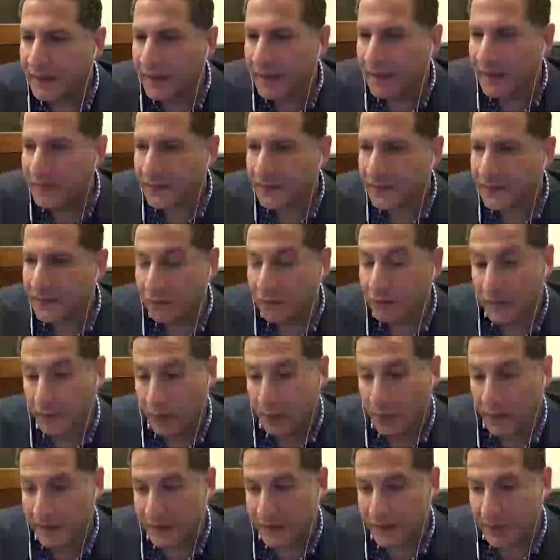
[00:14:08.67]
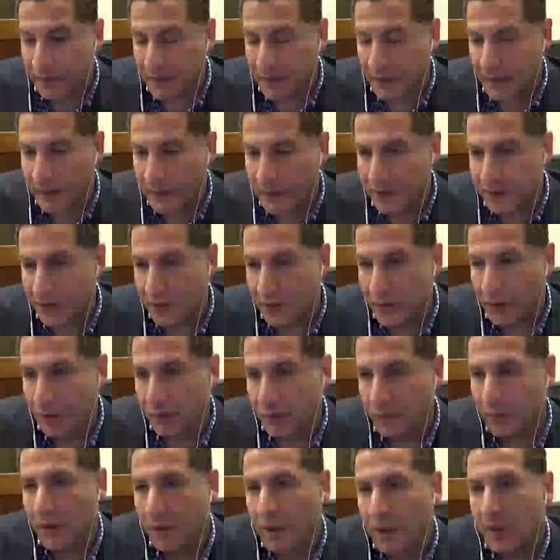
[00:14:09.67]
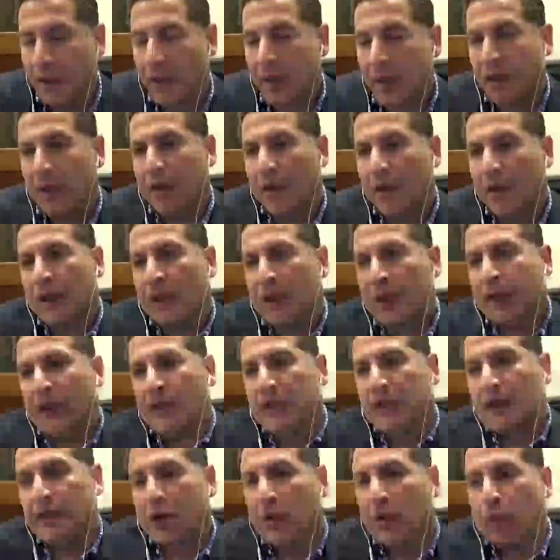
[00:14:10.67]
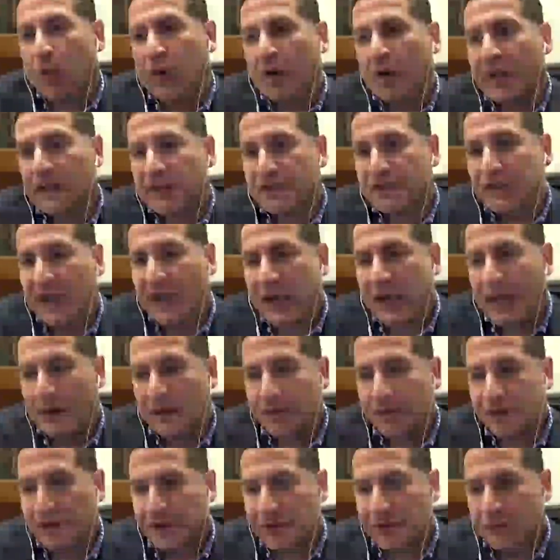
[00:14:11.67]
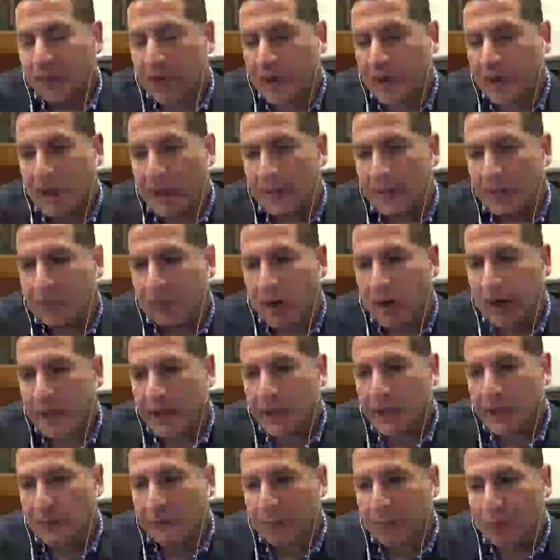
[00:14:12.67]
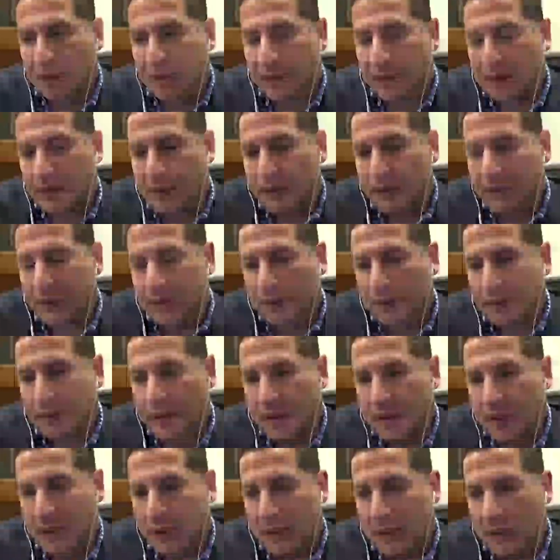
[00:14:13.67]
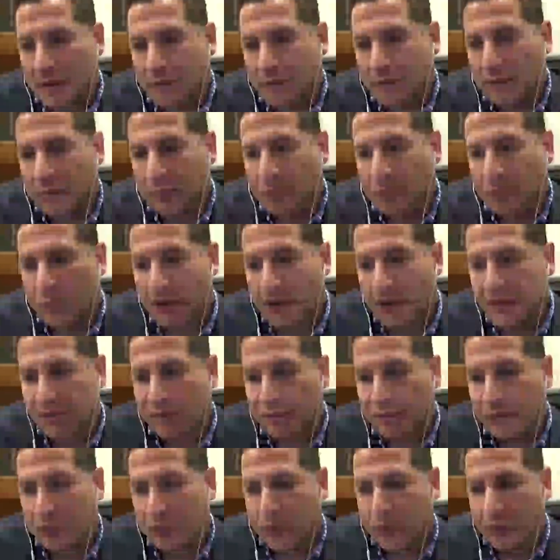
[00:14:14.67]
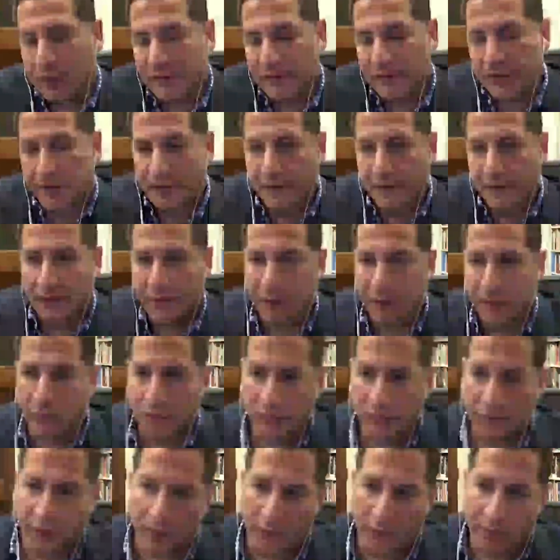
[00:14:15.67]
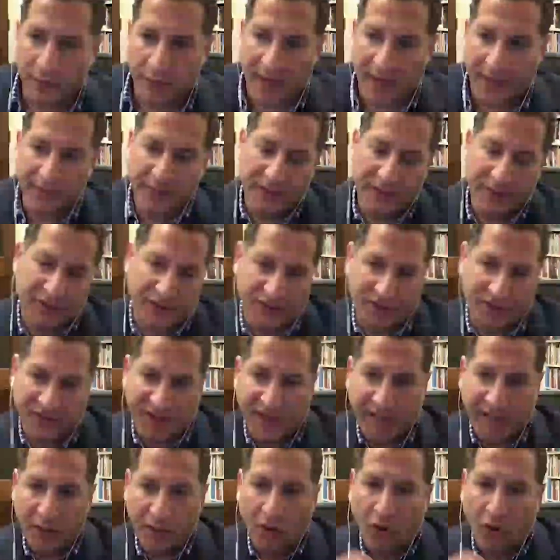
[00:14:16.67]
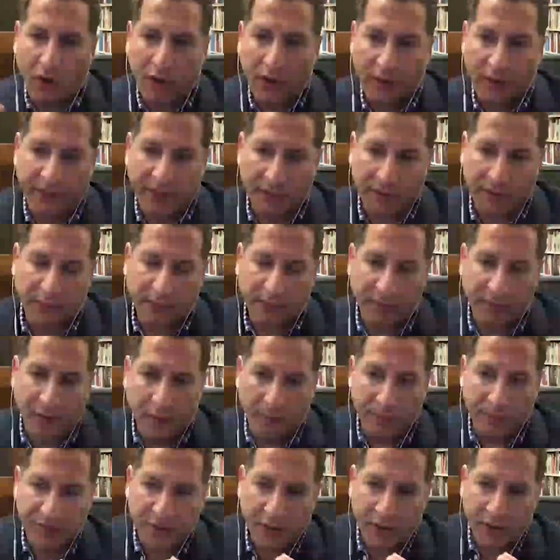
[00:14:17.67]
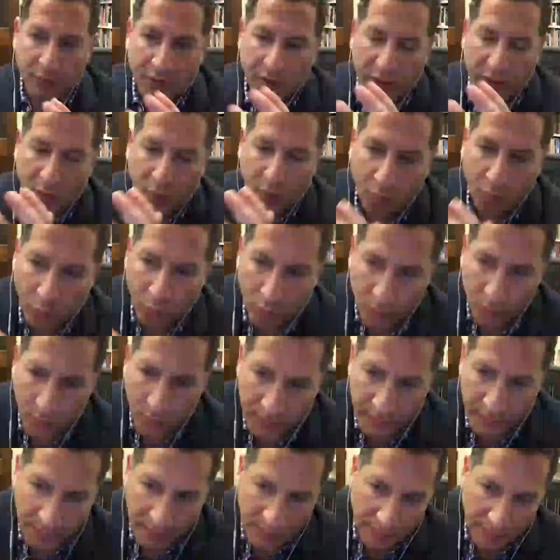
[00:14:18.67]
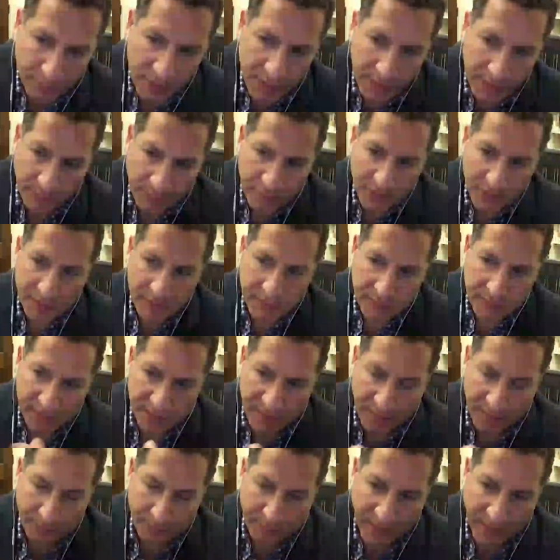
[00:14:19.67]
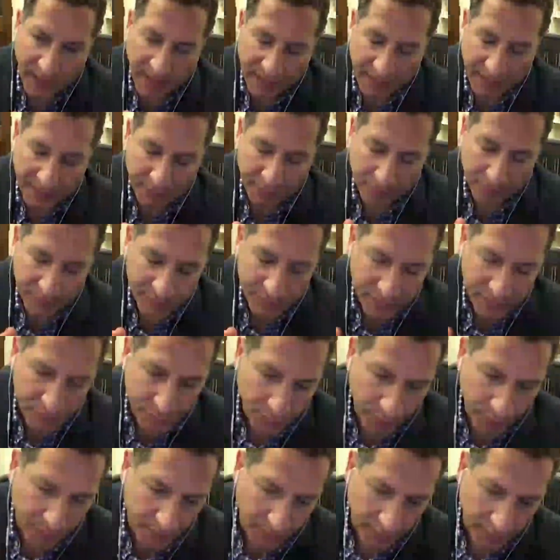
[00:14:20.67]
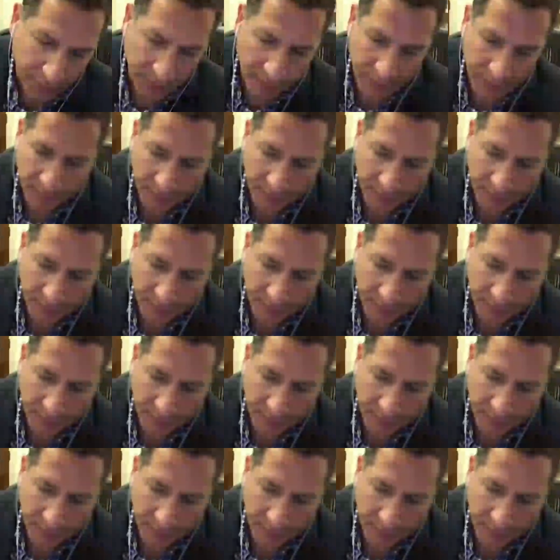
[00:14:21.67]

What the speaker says: it's a great question. And so, one of the challenges in writing the book was, of course, that's a second arc that developed. So, let me step back here. This is where